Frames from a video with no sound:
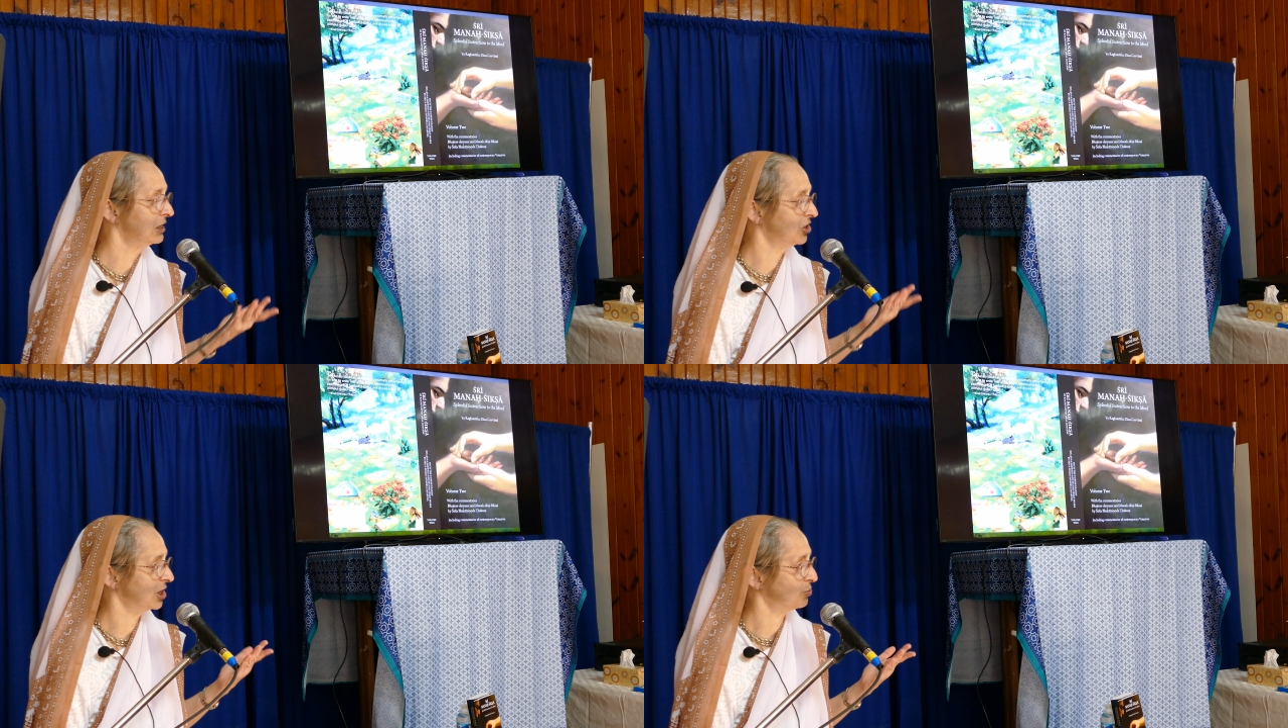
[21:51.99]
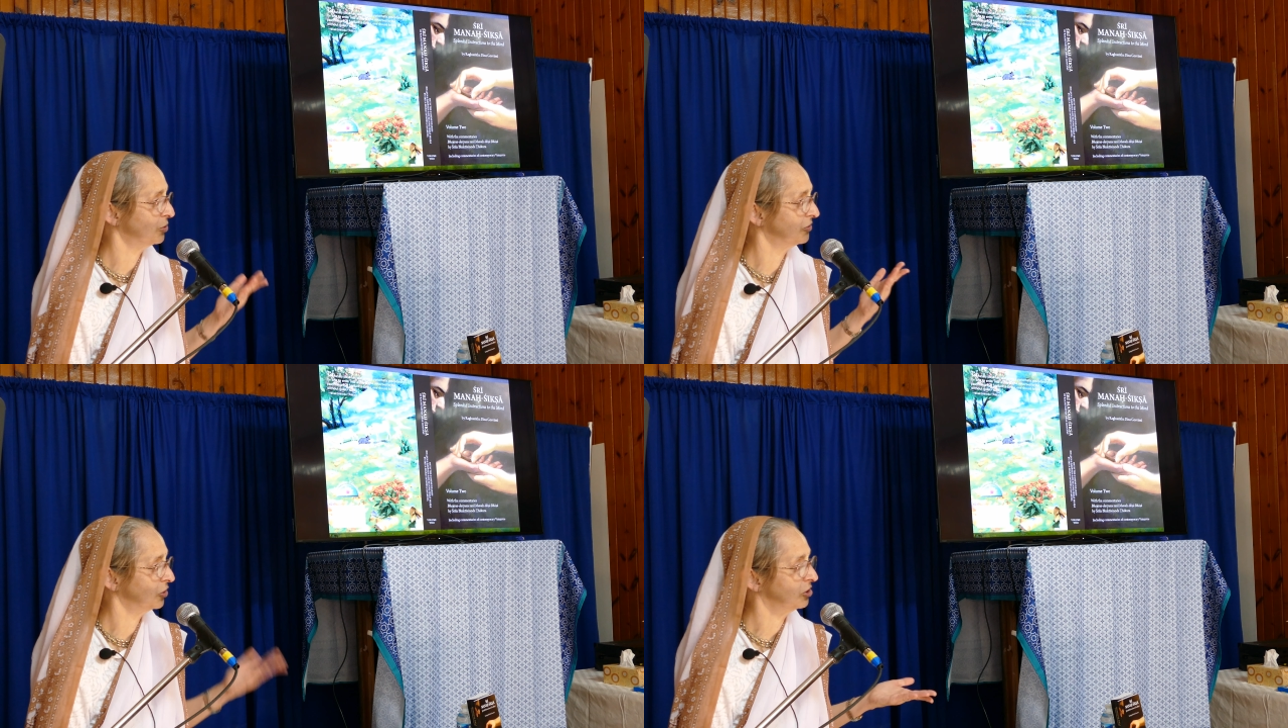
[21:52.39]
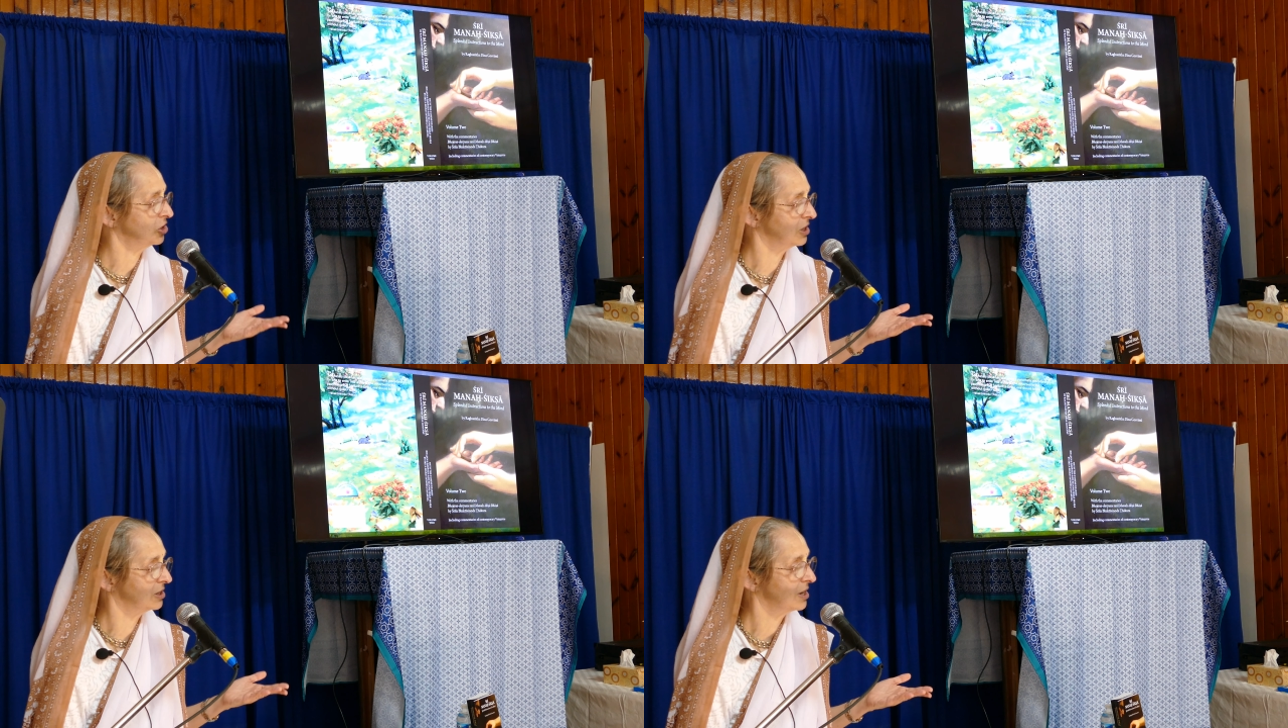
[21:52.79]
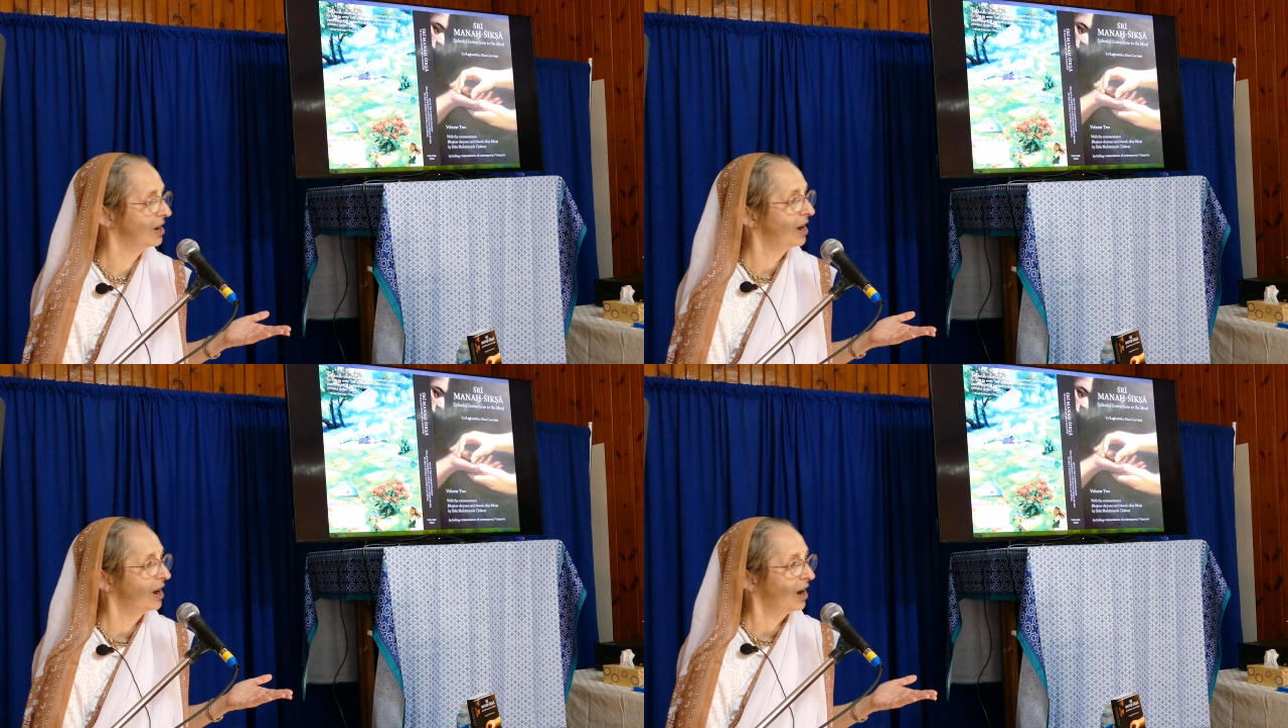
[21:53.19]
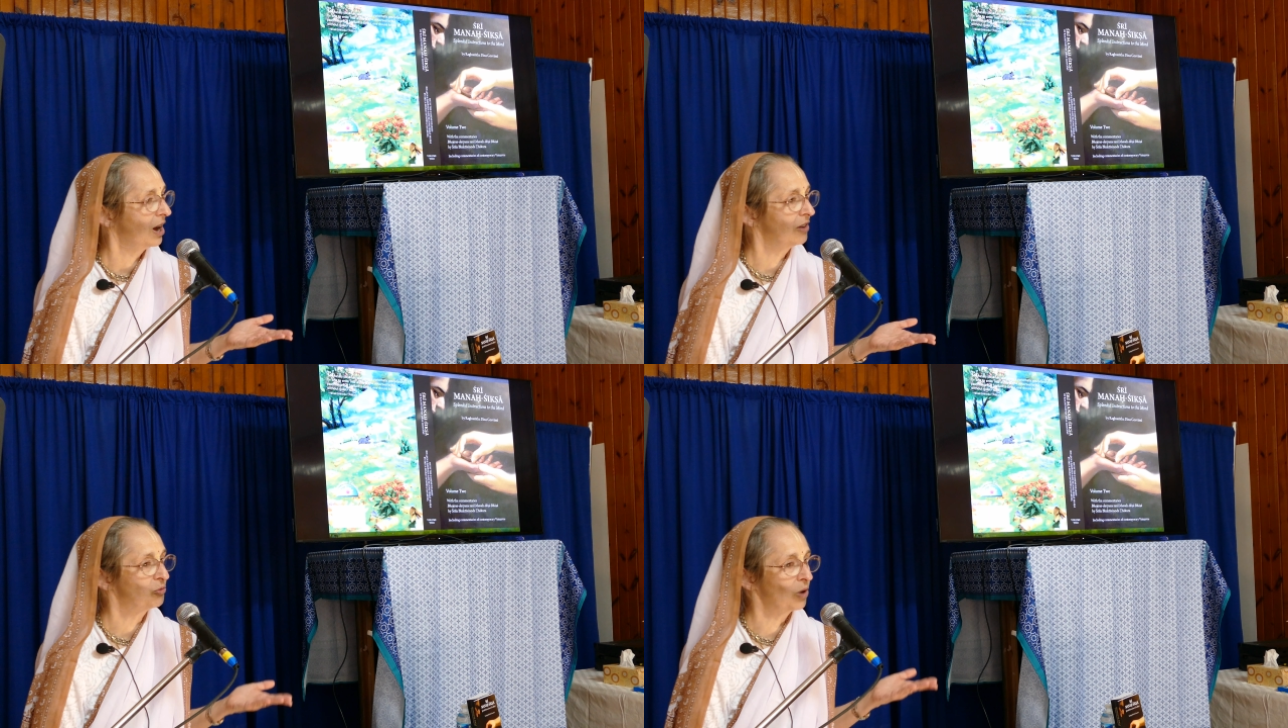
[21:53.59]
just perversions
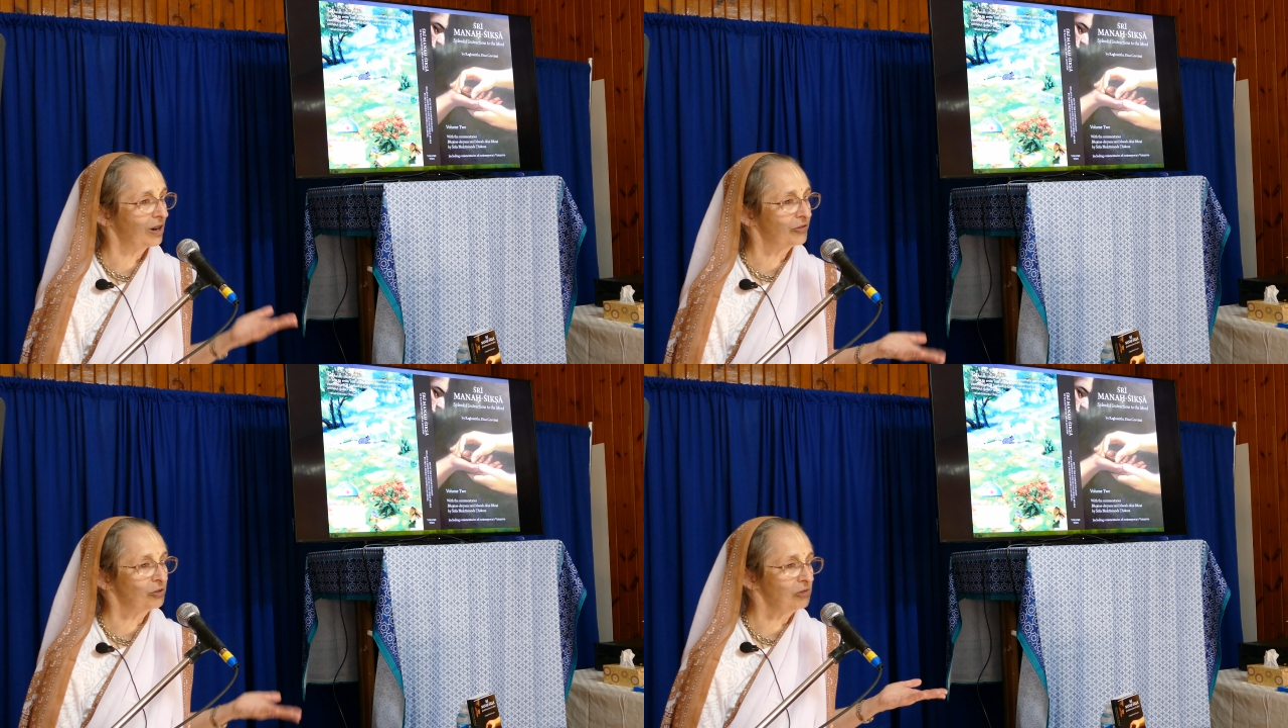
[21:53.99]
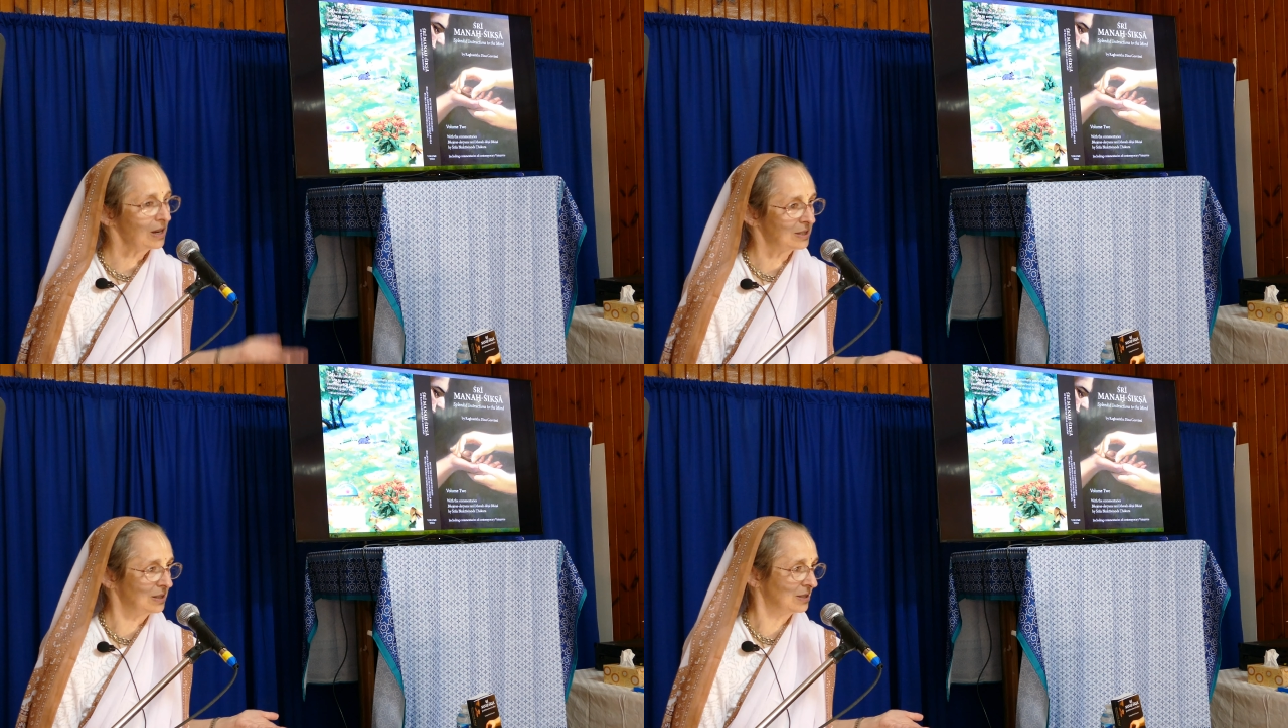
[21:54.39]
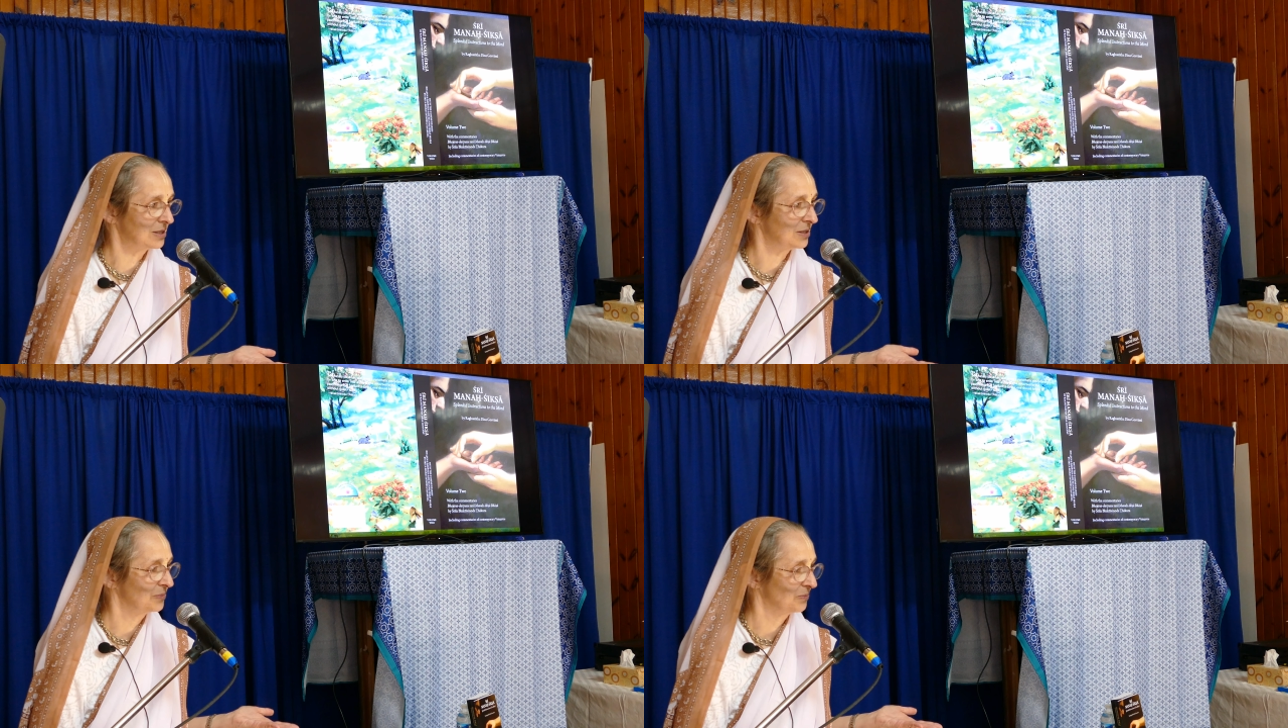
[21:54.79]
of one of the rasas.